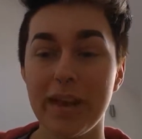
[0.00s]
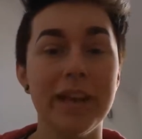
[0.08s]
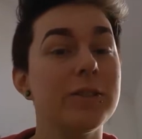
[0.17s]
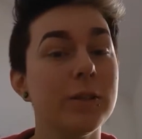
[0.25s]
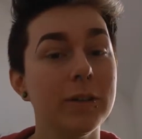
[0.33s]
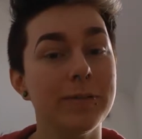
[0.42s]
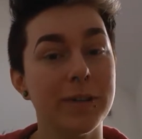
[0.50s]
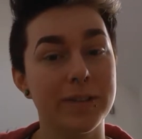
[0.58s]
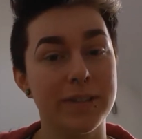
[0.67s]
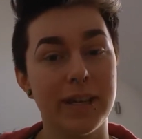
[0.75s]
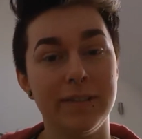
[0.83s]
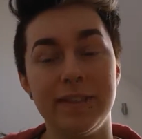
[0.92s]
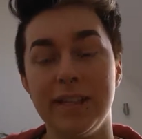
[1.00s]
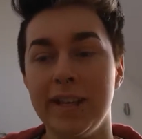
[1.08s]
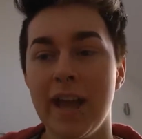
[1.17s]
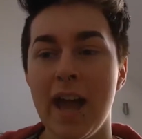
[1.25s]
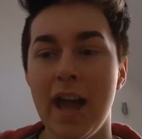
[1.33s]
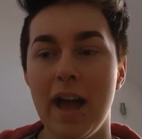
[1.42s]
It's all for your
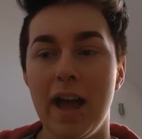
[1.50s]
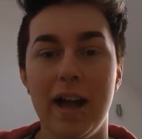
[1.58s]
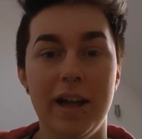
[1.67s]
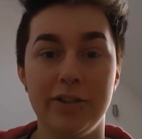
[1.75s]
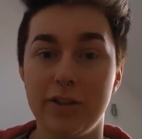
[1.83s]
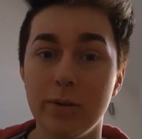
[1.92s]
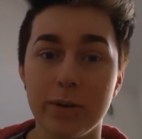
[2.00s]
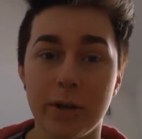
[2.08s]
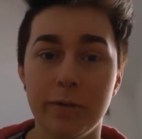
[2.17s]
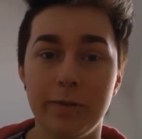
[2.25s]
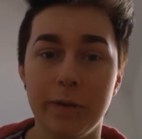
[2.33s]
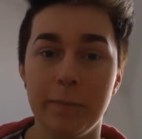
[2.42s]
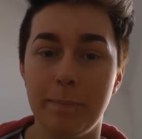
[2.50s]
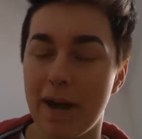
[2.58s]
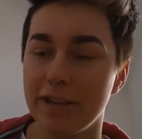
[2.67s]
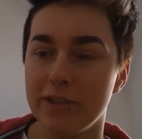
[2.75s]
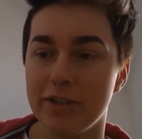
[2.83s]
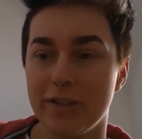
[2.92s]
safety. Don't go for
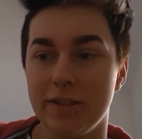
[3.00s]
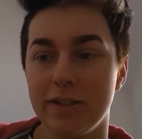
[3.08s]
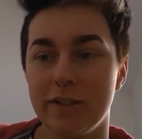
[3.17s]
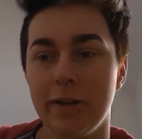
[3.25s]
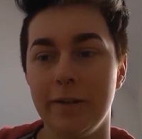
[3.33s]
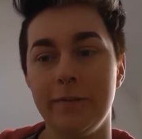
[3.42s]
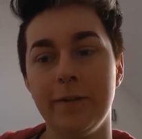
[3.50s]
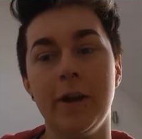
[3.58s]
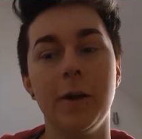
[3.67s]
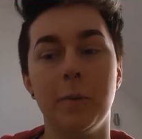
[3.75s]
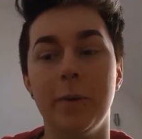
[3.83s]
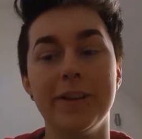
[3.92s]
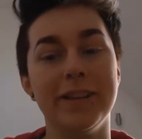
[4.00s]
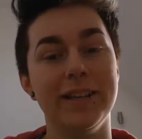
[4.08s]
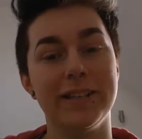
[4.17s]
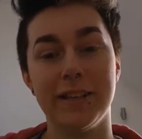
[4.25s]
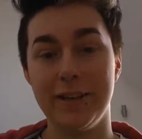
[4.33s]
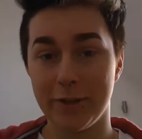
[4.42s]
bandages and stuff. One of
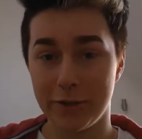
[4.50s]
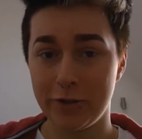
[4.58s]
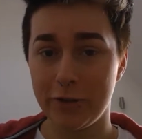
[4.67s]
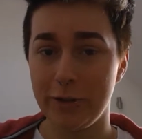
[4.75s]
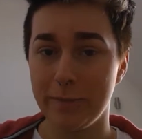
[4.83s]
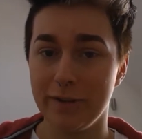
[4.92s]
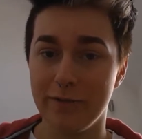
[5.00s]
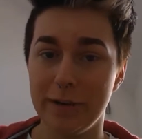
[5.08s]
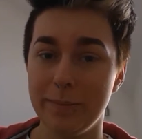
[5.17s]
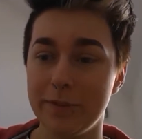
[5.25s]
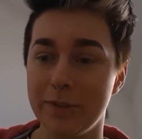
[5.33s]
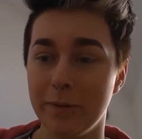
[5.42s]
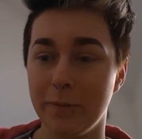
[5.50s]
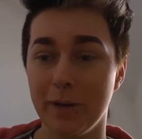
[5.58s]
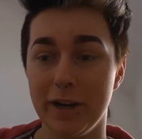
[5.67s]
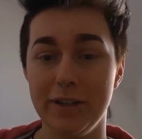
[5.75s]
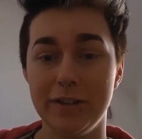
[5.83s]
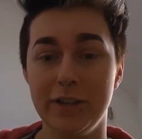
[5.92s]
these days I'll show you my ribs where
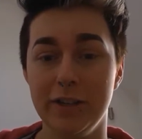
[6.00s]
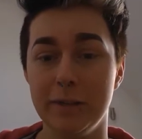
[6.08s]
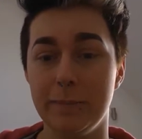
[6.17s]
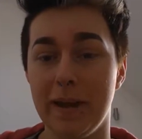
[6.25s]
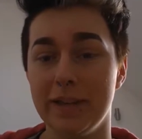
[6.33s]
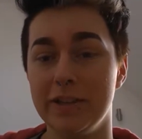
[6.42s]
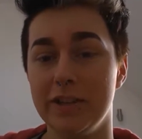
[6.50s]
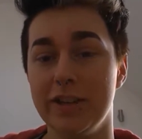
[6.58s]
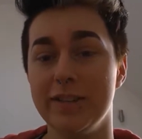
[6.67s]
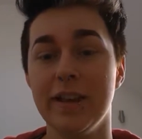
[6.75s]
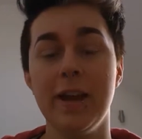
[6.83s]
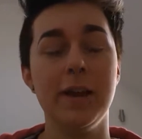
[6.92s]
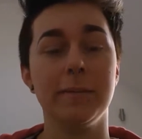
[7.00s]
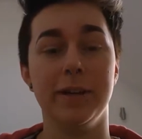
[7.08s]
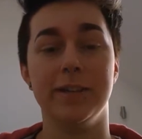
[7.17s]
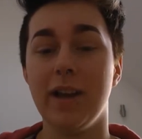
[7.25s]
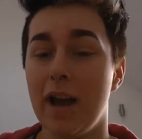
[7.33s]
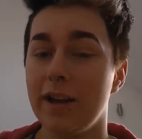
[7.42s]
I used to use bandages,
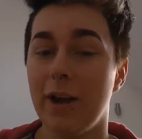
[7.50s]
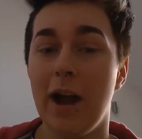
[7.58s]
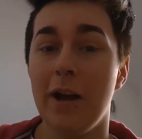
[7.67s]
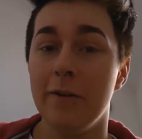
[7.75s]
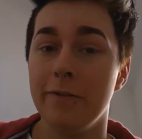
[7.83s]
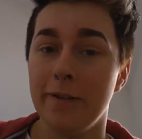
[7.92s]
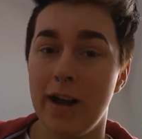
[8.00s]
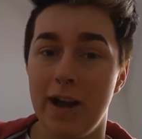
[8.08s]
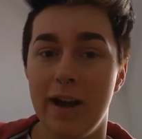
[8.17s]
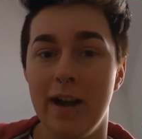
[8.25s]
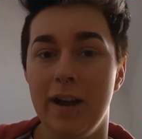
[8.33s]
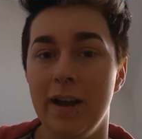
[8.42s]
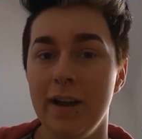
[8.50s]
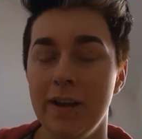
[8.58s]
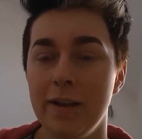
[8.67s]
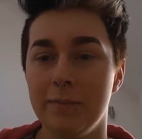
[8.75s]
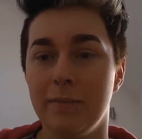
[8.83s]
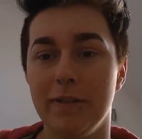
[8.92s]
because I now have
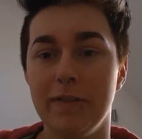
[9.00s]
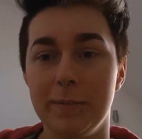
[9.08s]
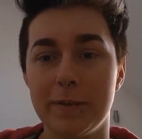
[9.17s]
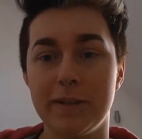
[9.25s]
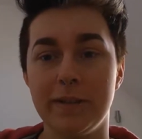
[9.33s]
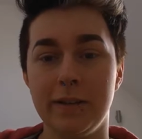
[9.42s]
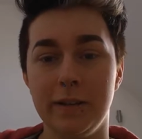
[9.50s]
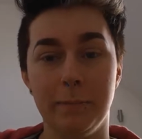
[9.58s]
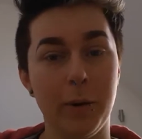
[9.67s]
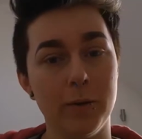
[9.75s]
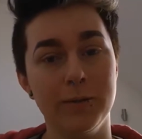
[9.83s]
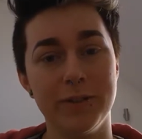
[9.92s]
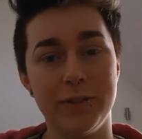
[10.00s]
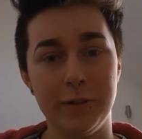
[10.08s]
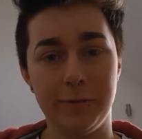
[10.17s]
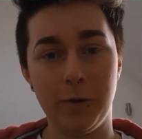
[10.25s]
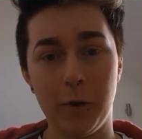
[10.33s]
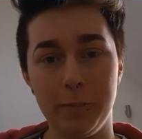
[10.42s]
my ribs, the bones
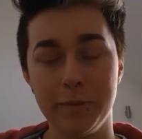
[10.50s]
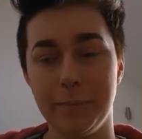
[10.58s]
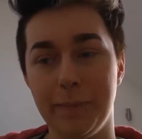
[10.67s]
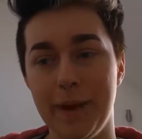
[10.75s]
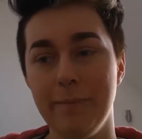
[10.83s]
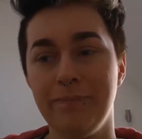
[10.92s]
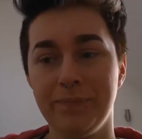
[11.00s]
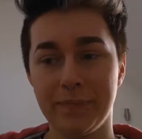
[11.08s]
deformed a bit,